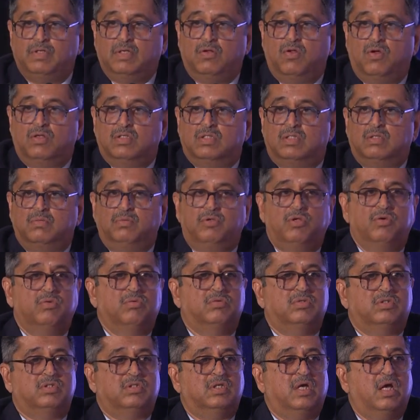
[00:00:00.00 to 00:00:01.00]
We launched the
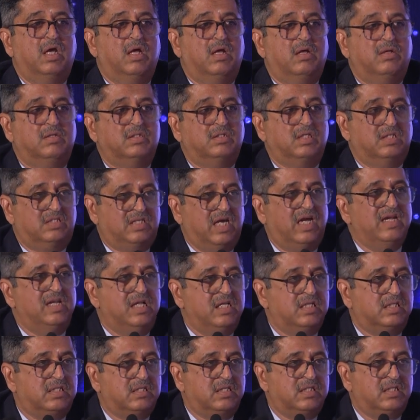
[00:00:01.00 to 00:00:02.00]
huge, the
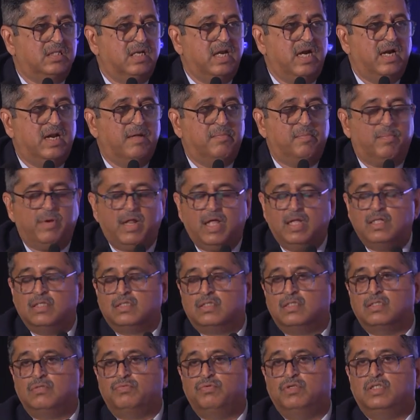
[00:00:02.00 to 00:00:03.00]
Chinese-led appliances,